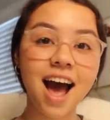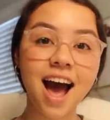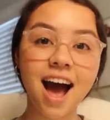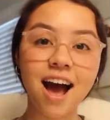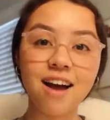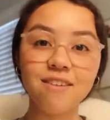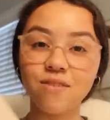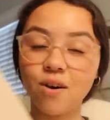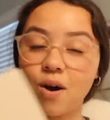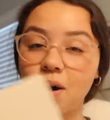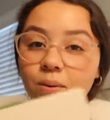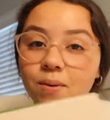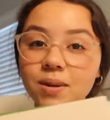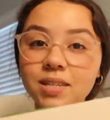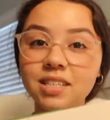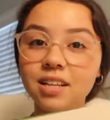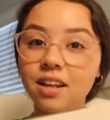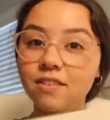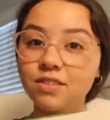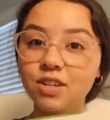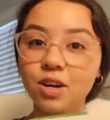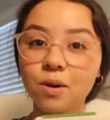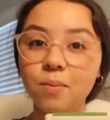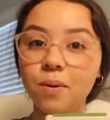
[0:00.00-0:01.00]
I've always
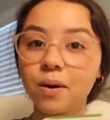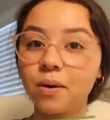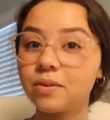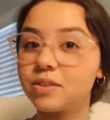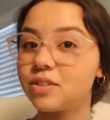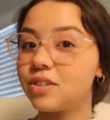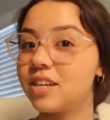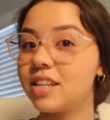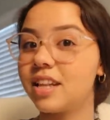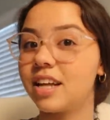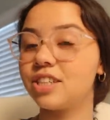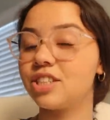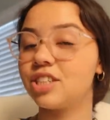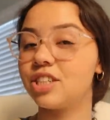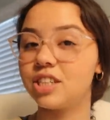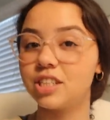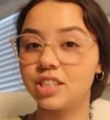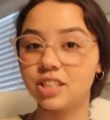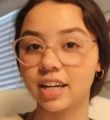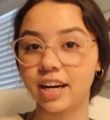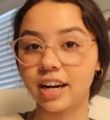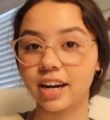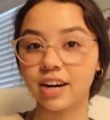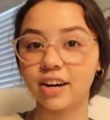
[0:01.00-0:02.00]
loved her poetry that she
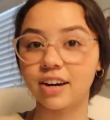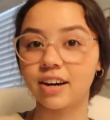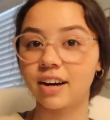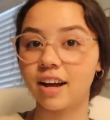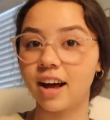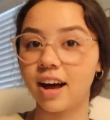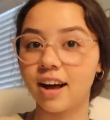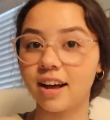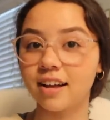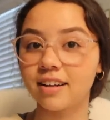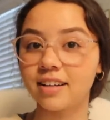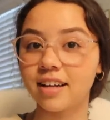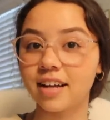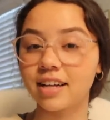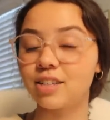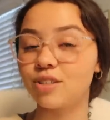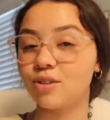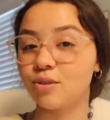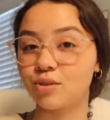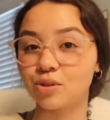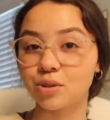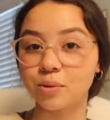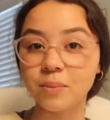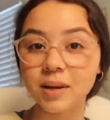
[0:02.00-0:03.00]
shared on like
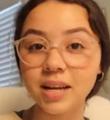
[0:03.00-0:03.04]
social